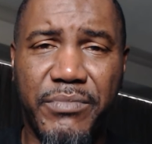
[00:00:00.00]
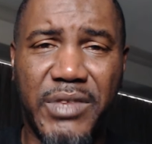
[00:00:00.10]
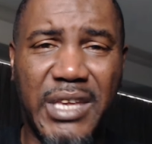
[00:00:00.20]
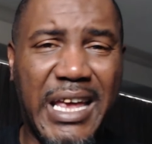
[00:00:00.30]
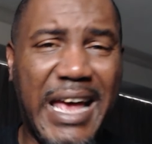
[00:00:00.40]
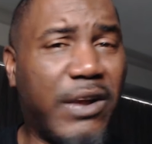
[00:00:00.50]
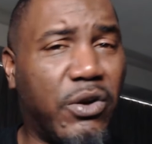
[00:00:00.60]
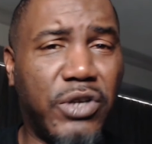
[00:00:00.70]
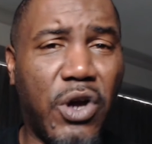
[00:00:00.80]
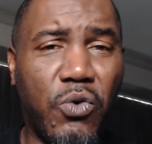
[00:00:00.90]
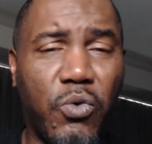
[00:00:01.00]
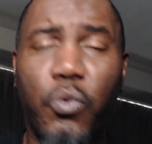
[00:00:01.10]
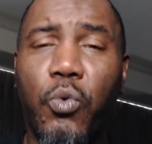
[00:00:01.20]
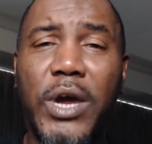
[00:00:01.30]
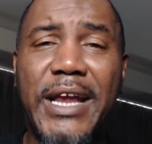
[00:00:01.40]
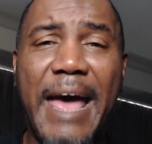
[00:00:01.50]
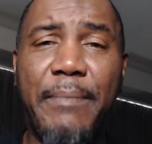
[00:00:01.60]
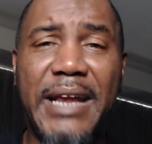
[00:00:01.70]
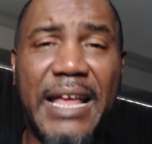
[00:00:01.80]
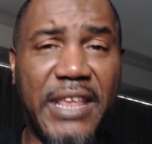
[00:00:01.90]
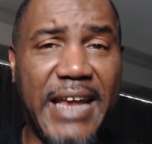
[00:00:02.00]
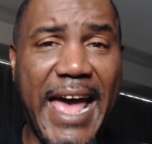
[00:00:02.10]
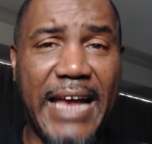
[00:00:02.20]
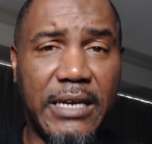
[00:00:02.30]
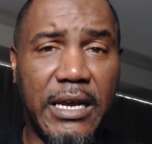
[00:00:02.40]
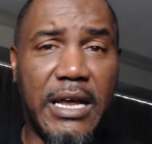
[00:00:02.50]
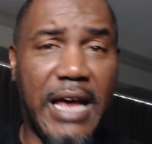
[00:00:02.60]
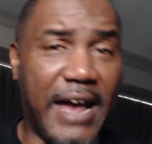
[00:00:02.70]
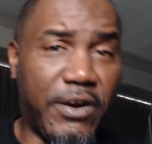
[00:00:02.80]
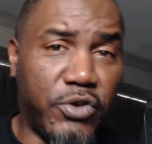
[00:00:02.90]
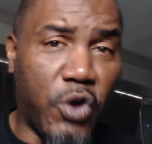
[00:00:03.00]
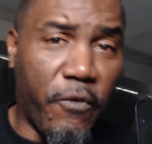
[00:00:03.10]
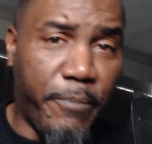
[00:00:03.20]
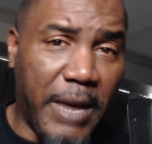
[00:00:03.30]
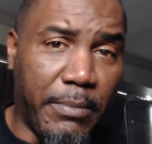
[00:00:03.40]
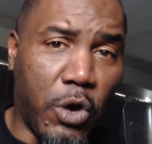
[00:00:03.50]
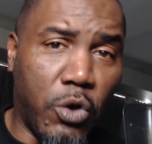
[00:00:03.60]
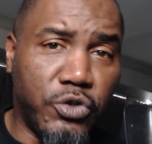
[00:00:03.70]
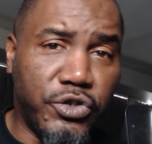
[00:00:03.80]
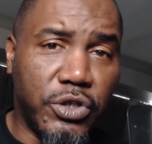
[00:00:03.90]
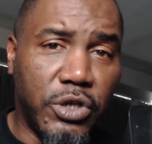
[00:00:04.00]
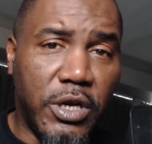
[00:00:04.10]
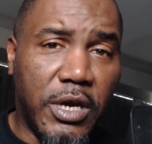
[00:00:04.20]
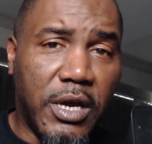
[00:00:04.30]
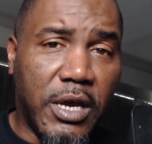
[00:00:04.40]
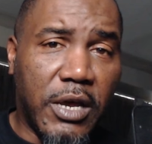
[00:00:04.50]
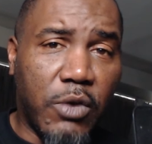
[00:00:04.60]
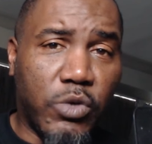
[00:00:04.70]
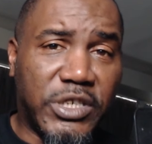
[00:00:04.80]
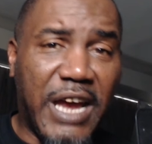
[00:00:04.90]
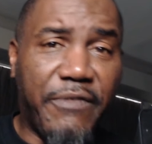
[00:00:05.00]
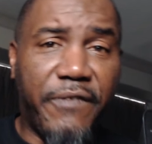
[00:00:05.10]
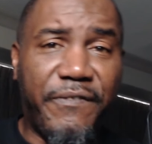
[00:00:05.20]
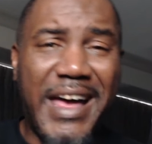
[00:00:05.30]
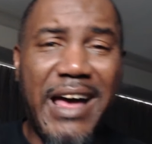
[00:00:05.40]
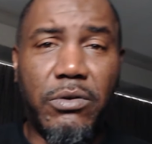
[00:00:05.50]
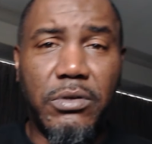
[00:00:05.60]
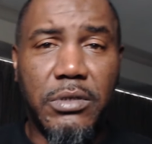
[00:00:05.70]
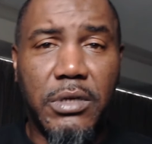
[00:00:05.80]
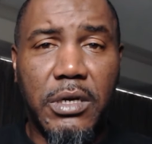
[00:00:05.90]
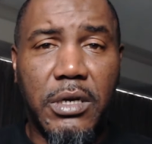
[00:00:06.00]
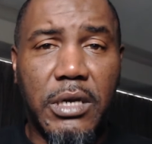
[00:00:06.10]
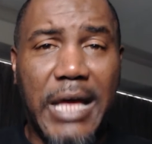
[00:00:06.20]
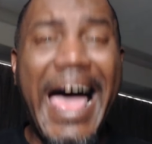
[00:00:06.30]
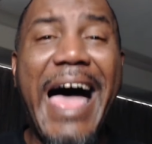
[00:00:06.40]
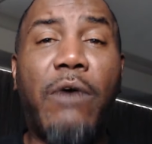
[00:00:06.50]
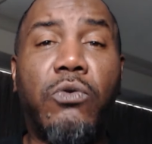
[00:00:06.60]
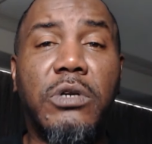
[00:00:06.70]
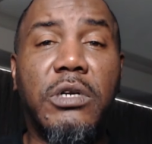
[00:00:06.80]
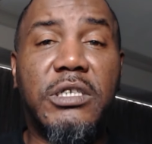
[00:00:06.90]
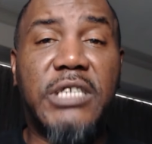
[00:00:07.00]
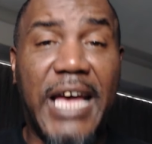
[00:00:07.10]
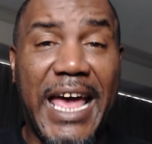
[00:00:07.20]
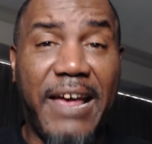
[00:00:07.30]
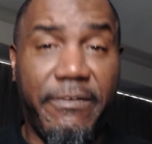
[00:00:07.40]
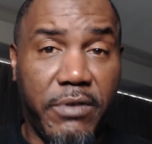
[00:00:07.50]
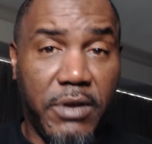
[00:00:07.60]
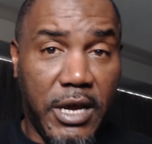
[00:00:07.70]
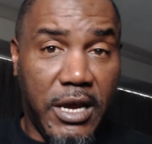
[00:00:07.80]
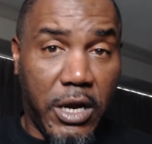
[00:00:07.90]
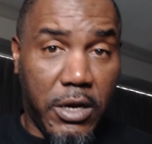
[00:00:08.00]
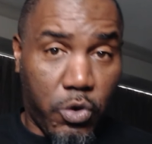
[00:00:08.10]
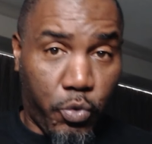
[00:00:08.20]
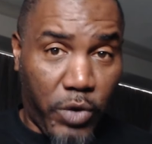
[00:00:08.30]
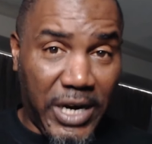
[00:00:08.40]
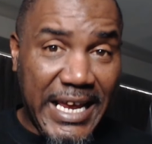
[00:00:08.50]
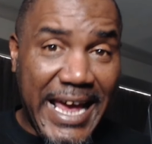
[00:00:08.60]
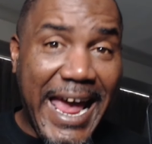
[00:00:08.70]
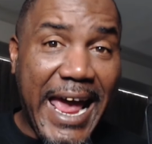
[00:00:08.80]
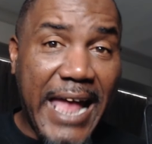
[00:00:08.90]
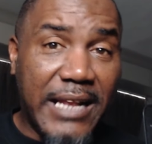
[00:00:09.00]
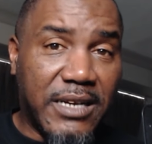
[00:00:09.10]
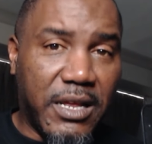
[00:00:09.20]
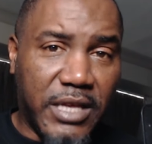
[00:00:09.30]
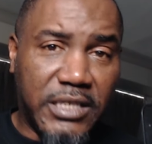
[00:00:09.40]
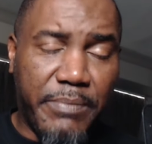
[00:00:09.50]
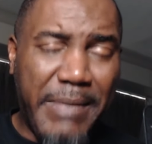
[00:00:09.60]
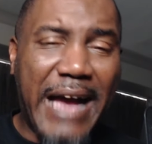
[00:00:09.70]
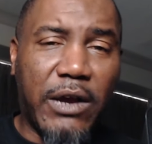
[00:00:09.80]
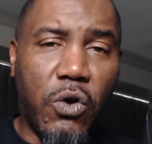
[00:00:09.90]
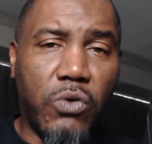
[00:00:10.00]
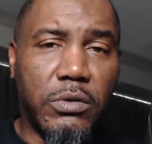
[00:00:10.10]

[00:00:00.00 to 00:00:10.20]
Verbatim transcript: And I don't know what happened after that. I don't know if Pueblos was ever found out to have really had the tobacco